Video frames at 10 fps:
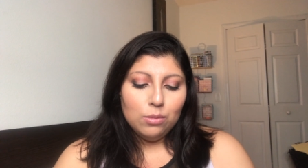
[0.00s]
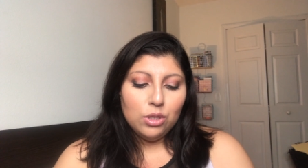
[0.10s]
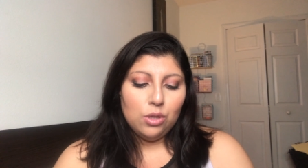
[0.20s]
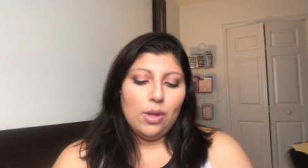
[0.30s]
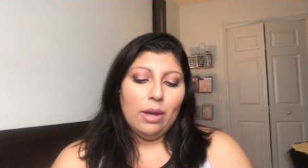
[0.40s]

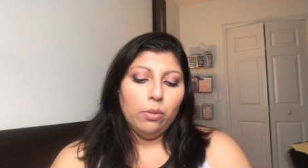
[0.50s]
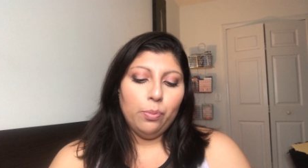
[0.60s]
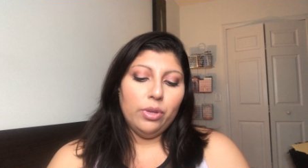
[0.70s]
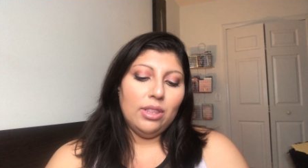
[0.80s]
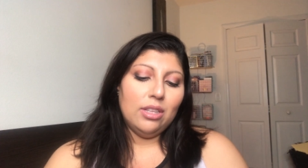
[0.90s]
so I will
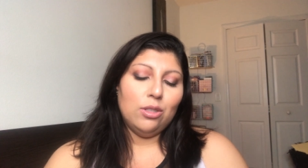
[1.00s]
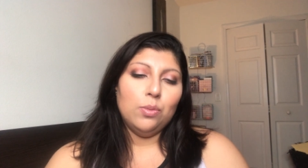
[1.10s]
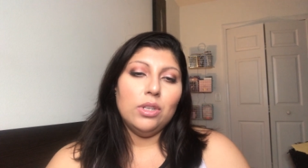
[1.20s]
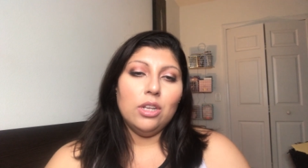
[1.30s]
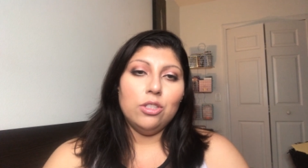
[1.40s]
put
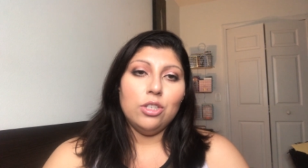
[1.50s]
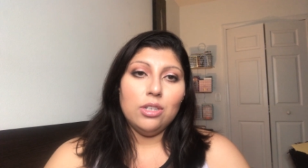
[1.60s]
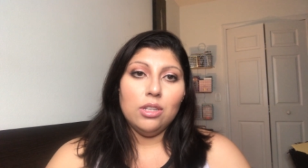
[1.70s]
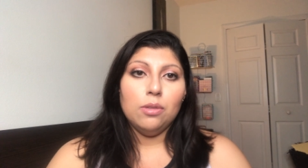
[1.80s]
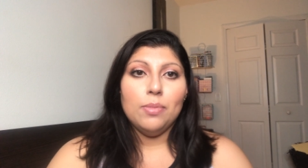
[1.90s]
this one
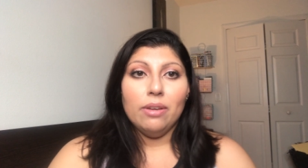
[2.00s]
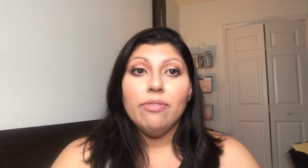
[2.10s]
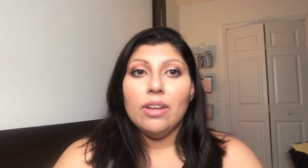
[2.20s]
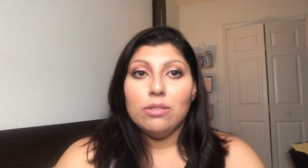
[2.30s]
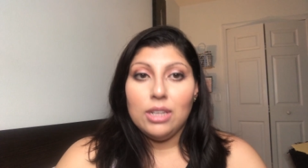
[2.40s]
underneath my
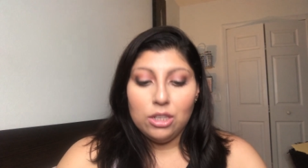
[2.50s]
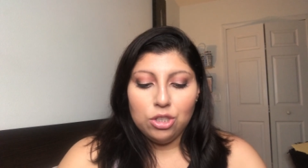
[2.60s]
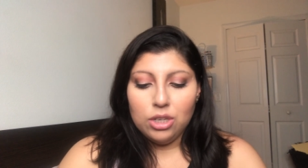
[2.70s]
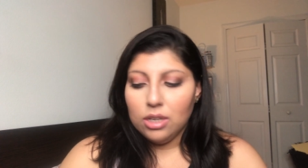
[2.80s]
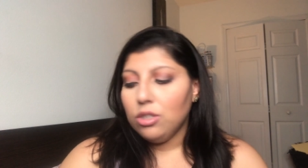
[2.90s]

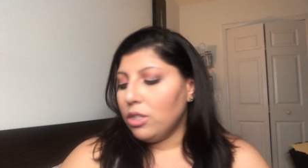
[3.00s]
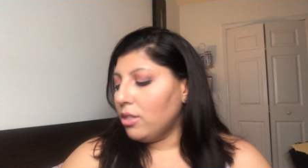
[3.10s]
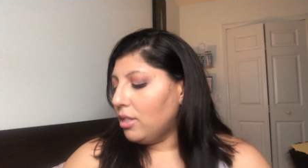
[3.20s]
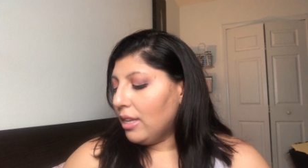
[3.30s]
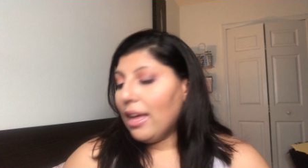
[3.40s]
foundation
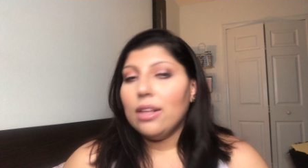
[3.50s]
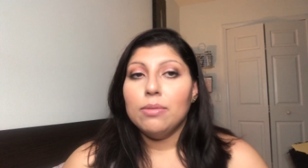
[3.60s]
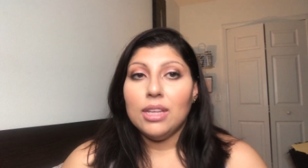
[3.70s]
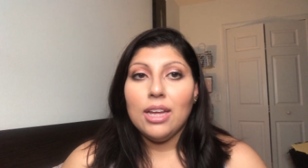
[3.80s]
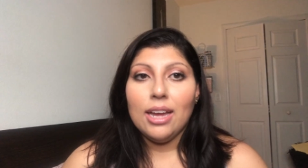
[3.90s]
just to
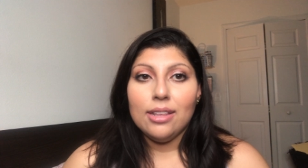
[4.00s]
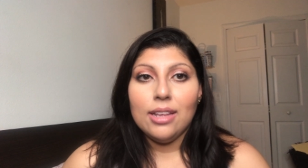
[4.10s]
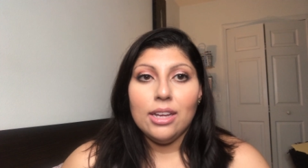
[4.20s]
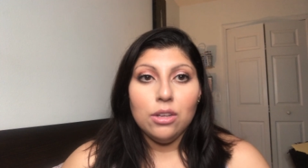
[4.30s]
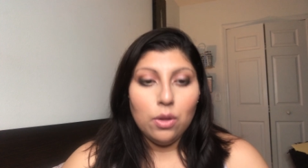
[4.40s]
get the
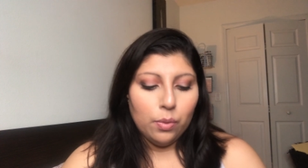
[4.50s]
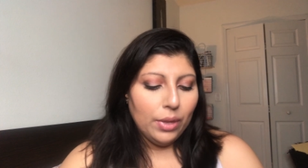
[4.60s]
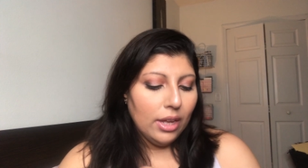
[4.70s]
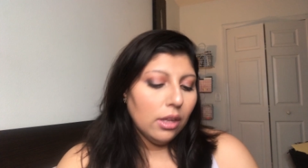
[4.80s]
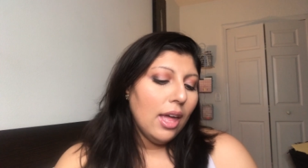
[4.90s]
highlight
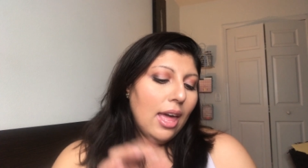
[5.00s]
going,